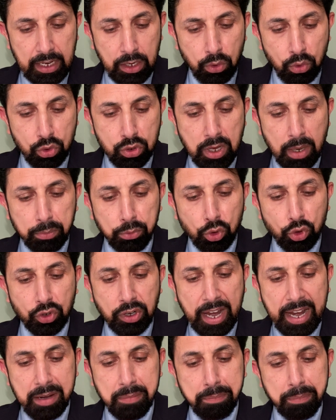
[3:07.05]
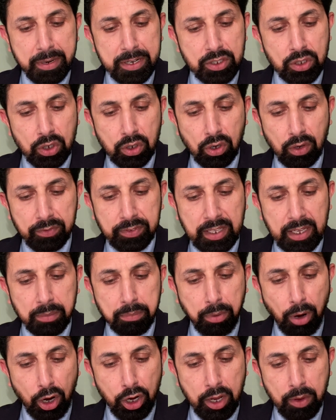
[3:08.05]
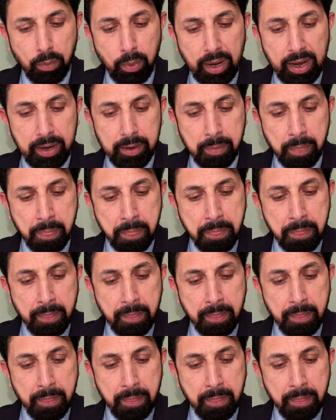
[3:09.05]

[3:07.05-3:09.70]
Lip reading: lose up to 10% of their body weight